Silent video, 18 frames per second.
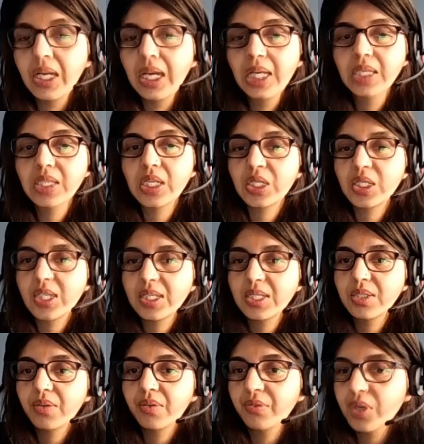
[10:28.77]
such as
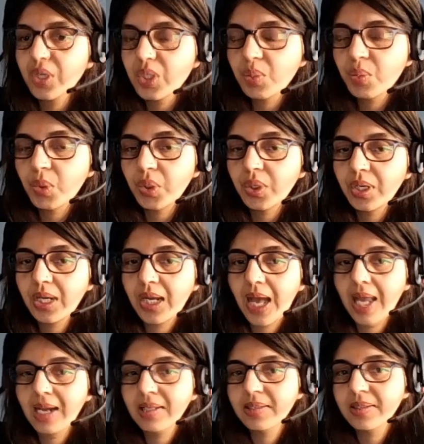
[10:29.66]
the fishbone
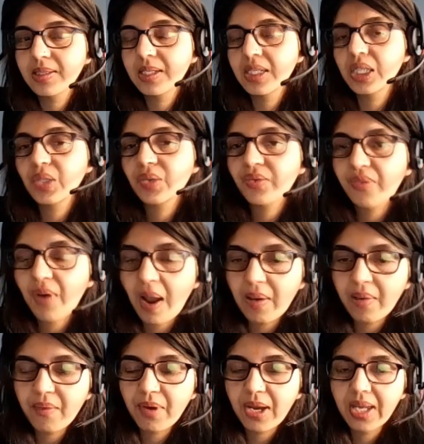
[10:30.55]
analysis,
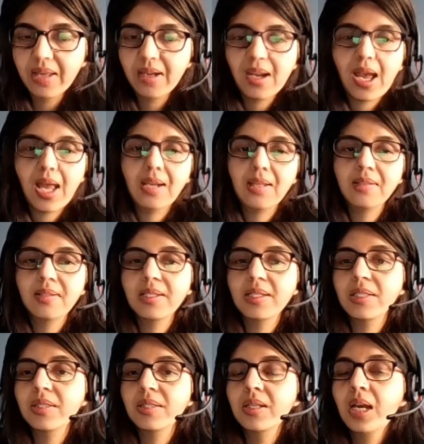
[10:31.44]
5 why
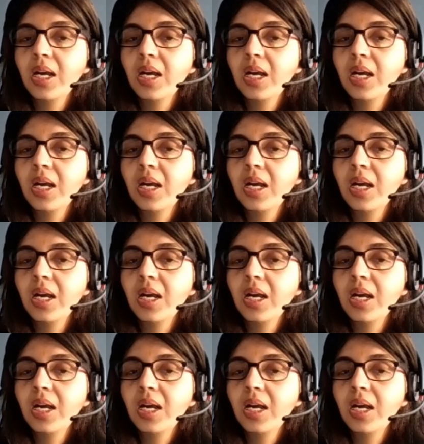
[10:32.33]
analysis.